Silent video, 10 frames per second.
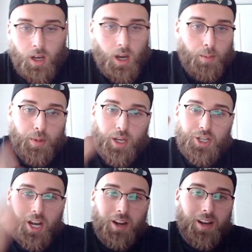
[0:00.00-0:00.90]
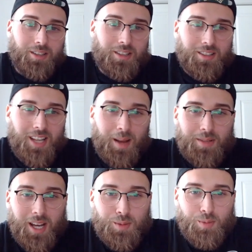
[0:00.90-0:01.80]
Big shout out to the
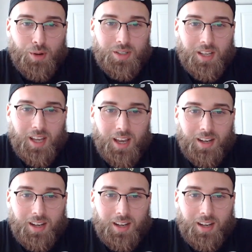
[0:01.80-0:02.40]
Slabstocks boys again.